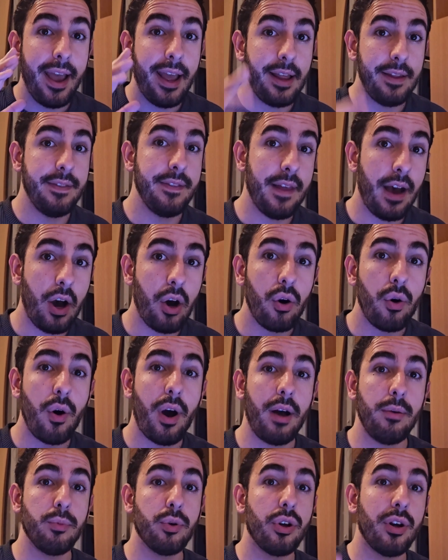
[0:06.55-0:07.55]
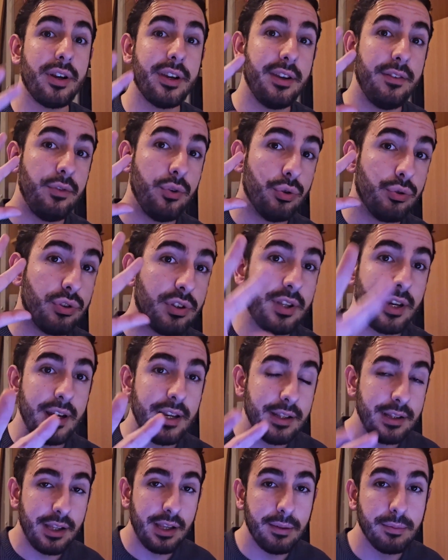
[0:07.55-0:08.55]
And now I'm gonna give you
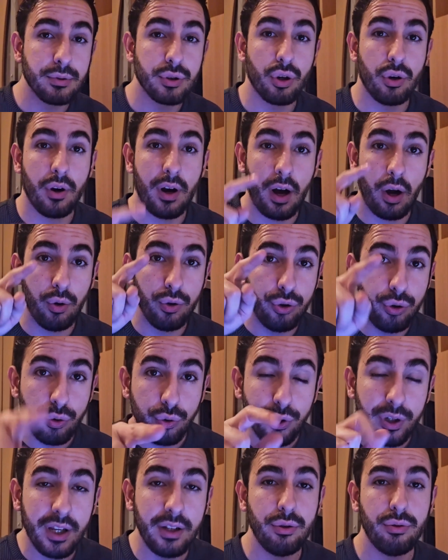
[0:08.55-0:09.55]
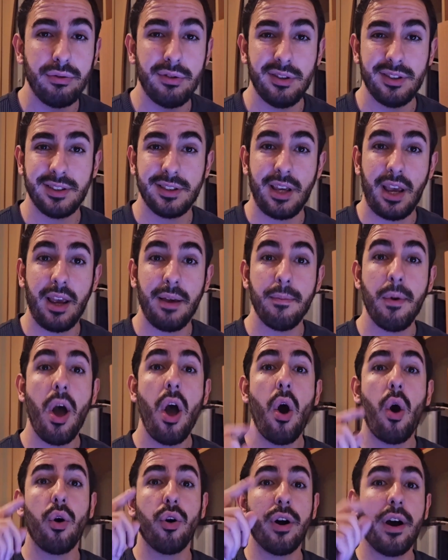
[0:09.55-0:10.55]
3 tips on how you can do the same,
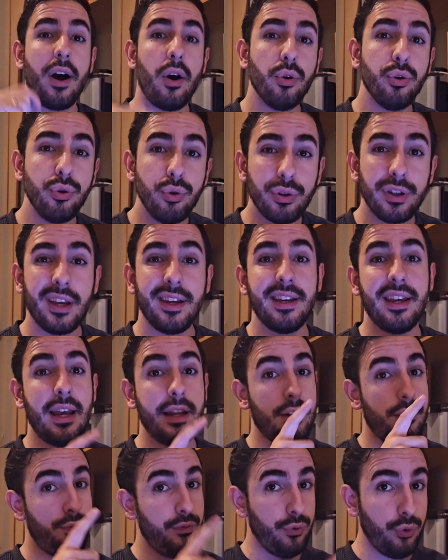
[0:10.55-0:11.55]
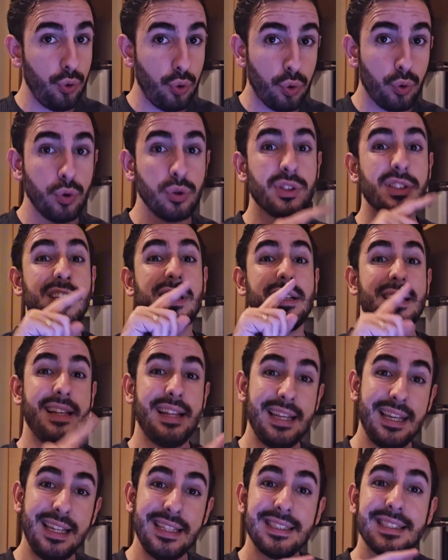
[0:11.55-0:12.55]
on how you can get views,
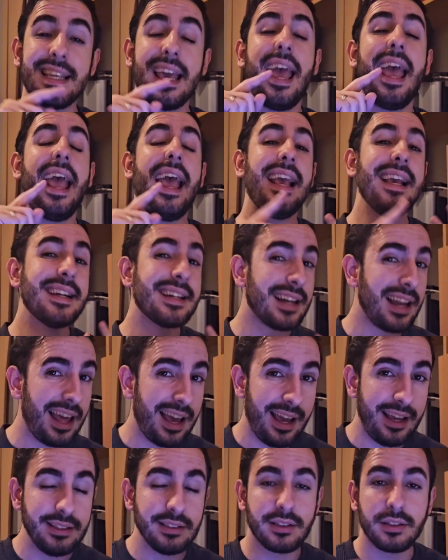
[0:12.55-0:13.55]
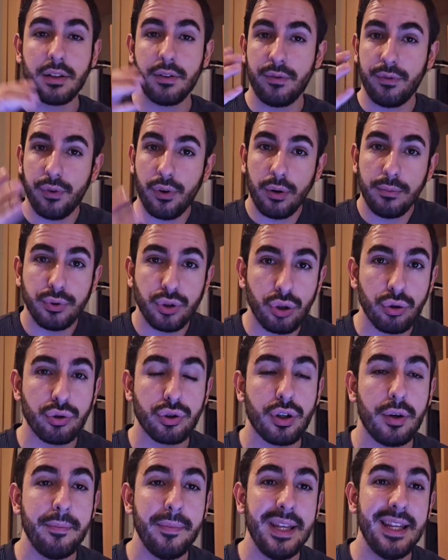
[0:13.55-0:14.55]
leads, and clients from
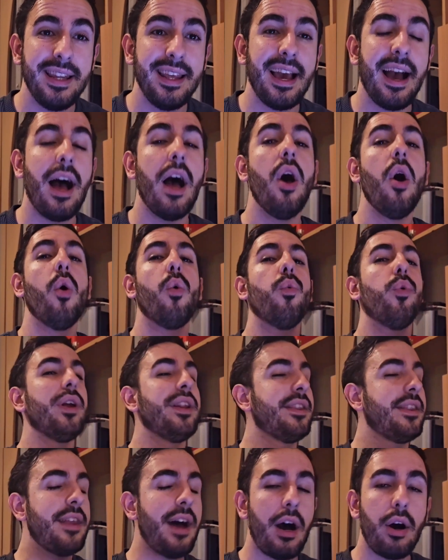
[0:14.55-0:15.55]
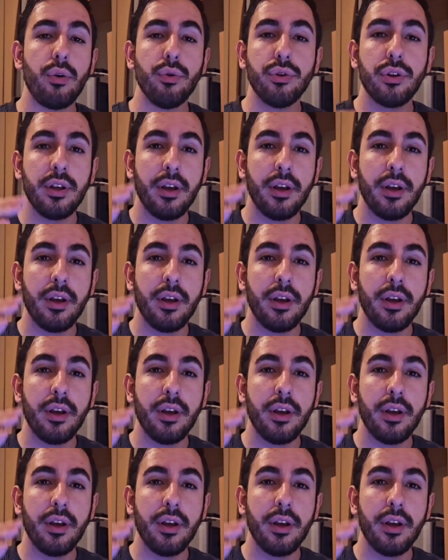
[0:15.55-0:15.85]
social media without